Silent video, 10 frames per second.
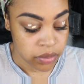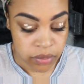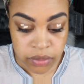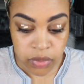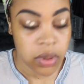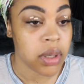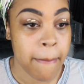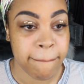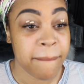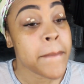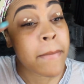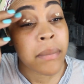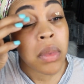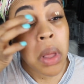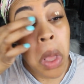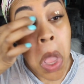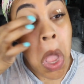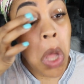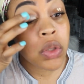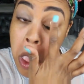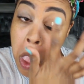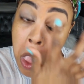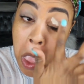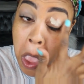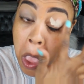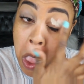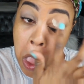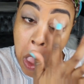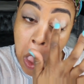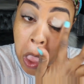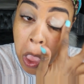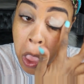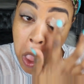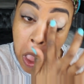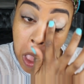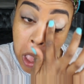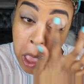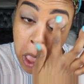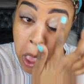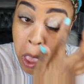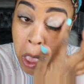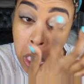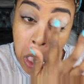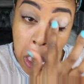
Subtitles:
Above my eye, I'm using the Urban Decay Eye Makeup Primer.